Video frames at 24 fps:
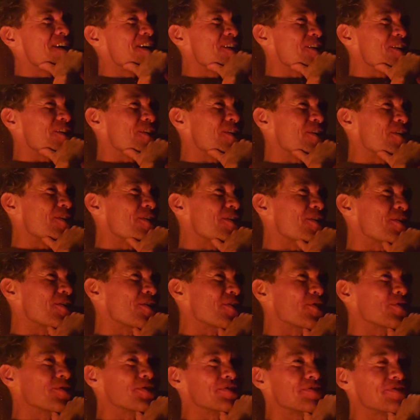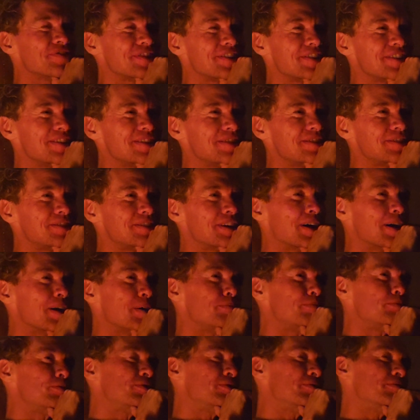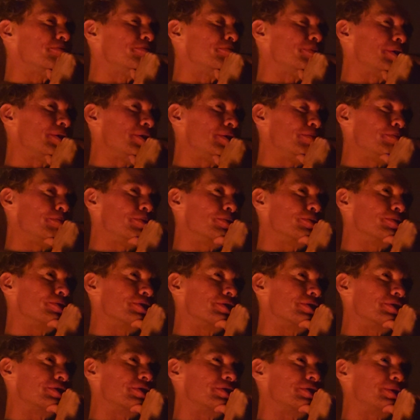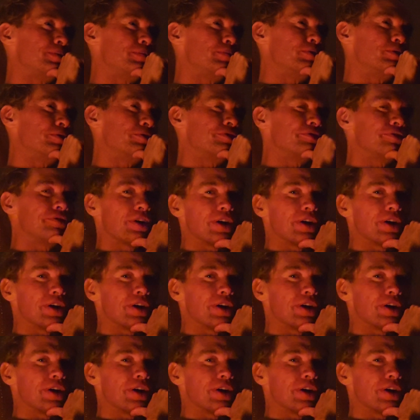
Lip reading: Oh, all of these types of people that seem to